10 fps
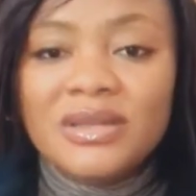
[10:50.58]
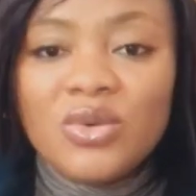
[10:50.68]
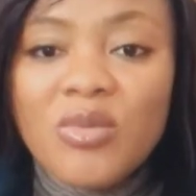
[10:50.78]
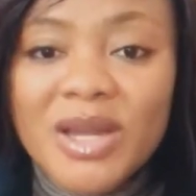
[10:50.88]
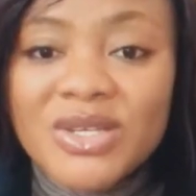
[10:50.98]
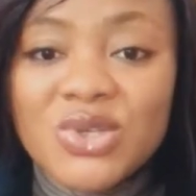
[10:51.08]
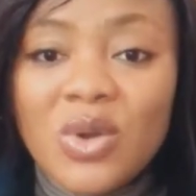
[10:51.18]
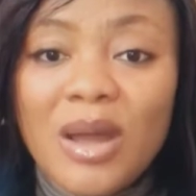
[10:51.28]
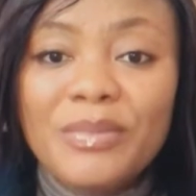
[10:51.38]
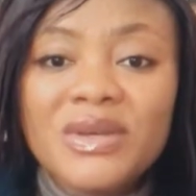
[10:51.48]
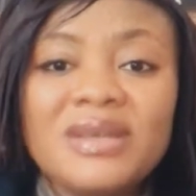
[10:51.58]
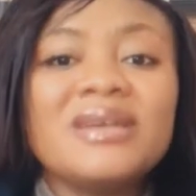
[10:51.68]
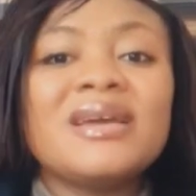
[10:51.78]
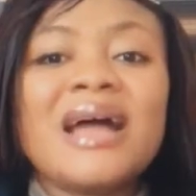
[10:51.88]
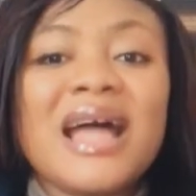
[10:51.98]
The woman is not happy.
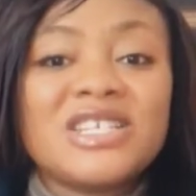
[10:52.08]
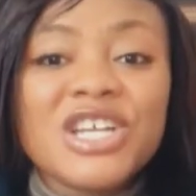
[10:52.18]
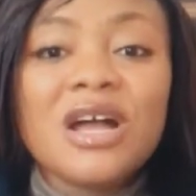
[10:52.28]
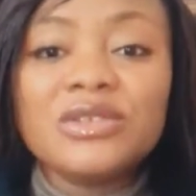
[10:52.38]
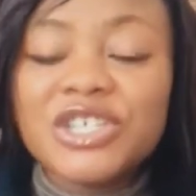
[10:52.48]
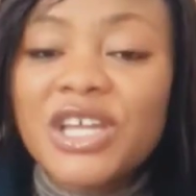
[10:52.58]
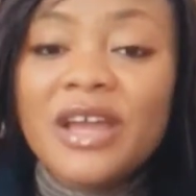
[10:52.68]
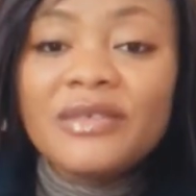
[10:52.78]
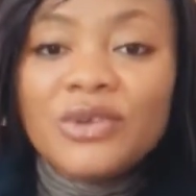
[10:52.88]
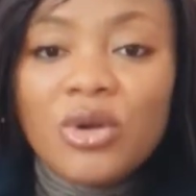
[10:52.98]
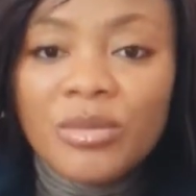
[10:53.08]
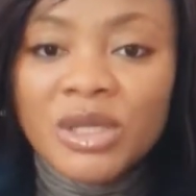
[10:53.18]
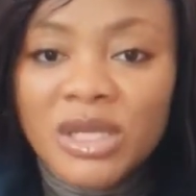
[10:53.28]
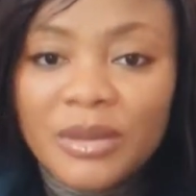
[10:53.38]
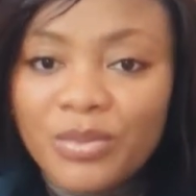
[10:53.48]
Her child, she can't even
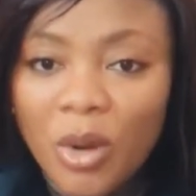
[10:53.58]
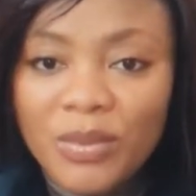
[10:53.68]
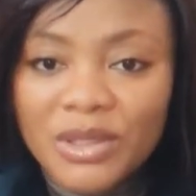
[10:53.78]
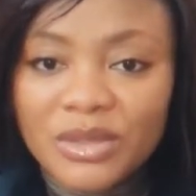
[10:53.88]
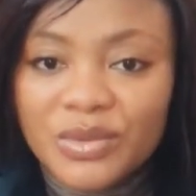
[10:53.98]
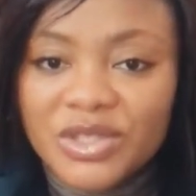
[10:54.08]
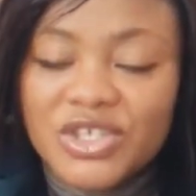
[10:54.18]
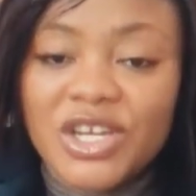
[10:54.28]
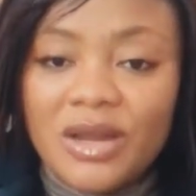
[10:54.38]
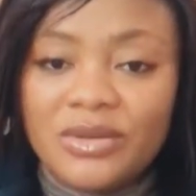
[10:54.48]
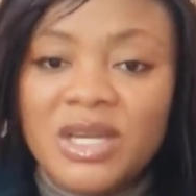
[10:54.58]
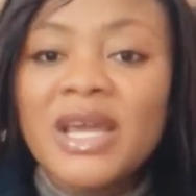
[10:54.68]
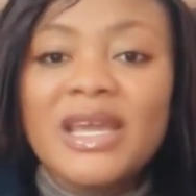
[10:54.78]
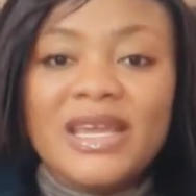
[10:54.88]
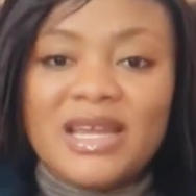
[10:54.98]
communicate properly with the child
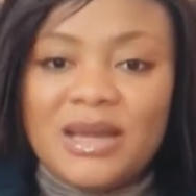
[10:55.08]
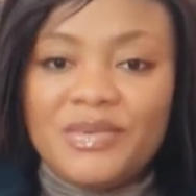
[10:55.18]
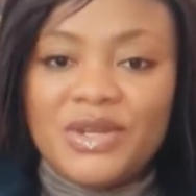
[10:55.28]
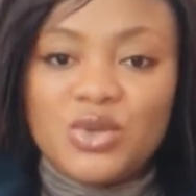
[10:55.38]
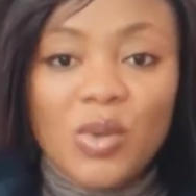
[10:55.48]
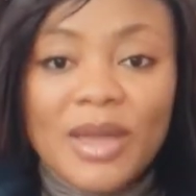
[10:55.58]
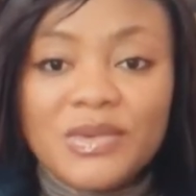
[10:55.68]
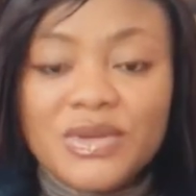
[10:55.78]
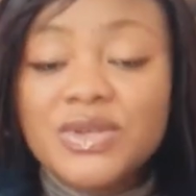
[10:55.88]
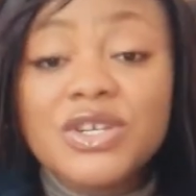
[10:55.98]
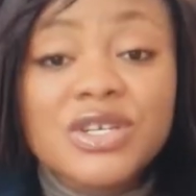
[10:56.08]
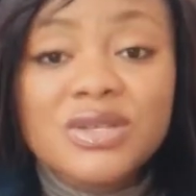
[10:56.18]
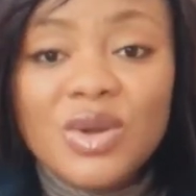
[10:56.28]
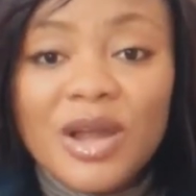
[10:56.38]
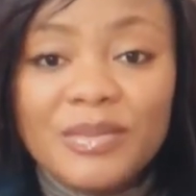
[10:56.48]
in happiness. Why? Because
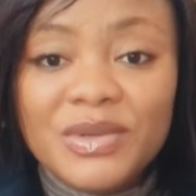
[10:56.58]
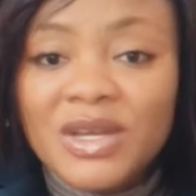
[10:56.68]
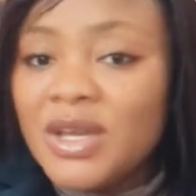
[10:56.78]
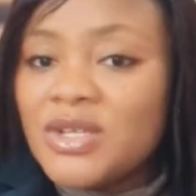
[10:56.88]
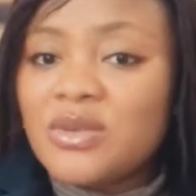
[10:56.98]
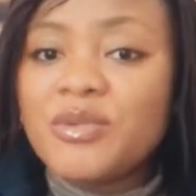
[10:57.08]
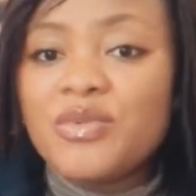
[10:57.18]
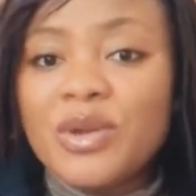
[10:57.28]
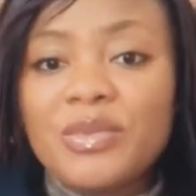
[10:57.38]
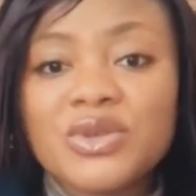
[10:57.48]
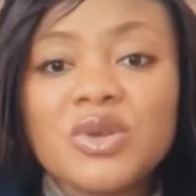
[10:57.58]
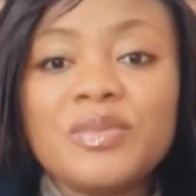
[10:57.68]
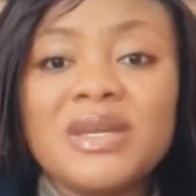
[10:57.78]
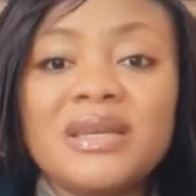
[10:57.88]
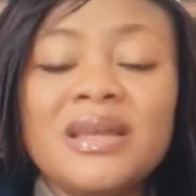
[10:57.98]
she's not happy. Some people were brought
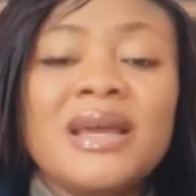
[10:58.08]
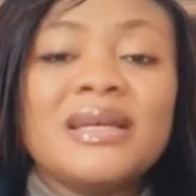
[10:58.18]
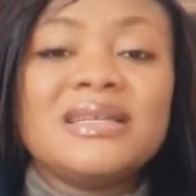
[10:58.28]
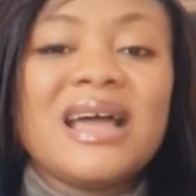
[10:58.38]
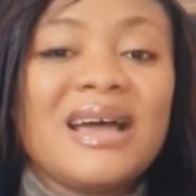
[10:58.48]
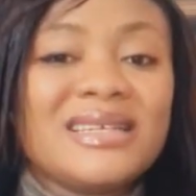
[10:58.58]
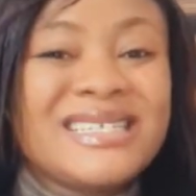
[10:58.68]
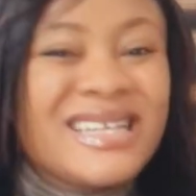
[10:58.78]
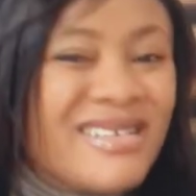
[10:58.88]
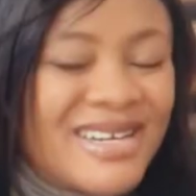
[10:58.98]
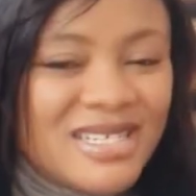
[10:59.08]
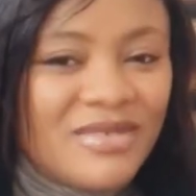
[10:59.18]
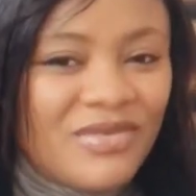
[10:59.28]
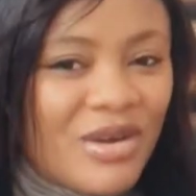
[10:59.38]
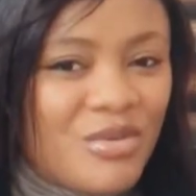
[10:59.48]
up in degrading
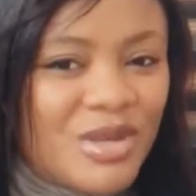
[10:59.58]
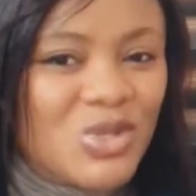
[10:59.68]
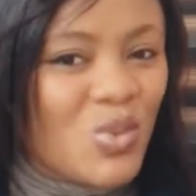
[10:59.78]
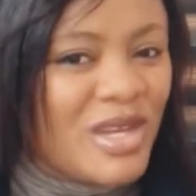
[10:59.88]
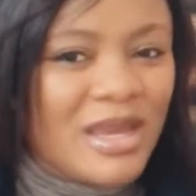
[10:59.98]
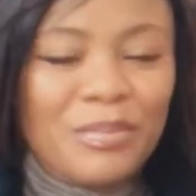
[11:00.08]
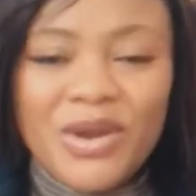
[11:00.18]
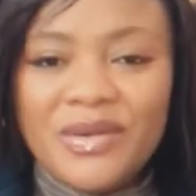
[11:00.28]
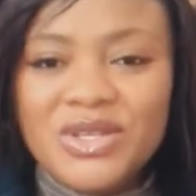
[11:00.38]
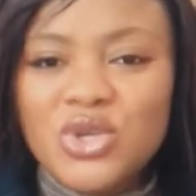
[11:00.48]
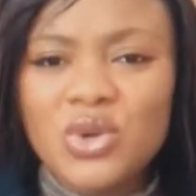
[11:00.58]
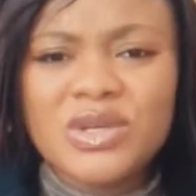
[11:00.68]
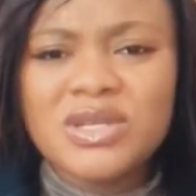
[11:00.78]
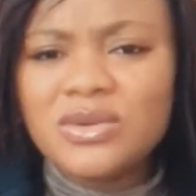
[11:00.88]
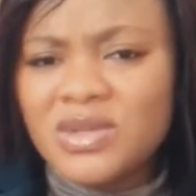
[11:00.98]
environments where their parents
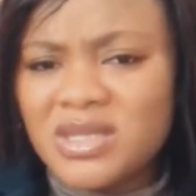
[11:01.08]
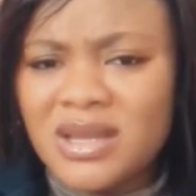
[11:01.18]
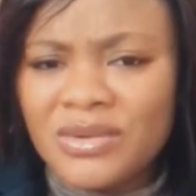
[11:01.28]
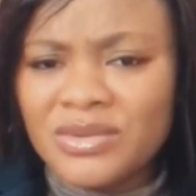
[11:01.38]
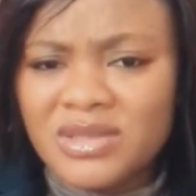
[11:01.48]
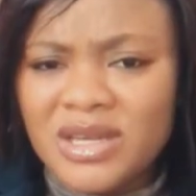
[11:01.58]
always looked down on